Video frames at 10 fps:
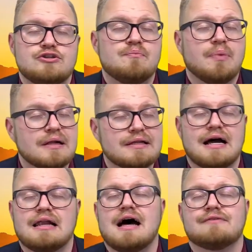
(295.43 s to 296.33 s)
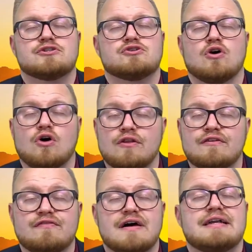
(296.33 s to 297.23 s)
to build our lives strong on
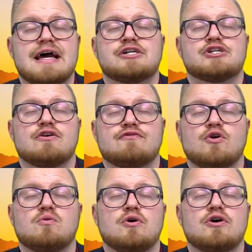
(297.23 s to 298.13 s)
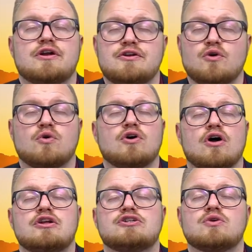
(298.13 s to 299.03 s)
the foundation of your word and your
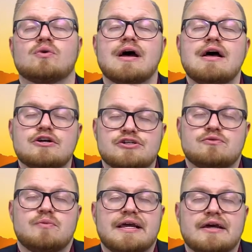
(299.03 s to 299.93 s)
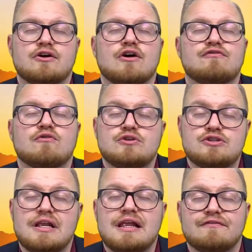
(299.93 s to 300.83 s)
knowledge, Lord, so that we can go forward
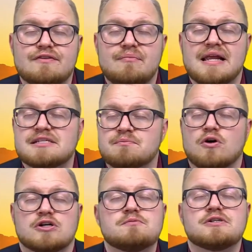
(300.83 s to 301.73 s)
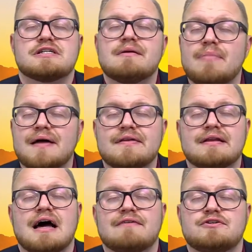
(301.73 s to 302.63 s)
to live the blessed, prosperous, and
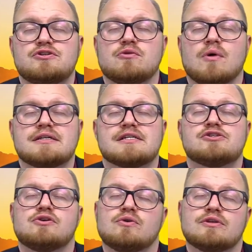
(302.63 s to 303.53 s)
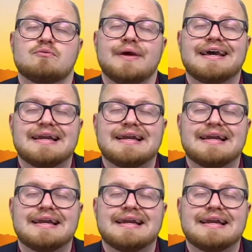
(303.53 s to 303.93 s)
abundant life that you want us to, Lord, that we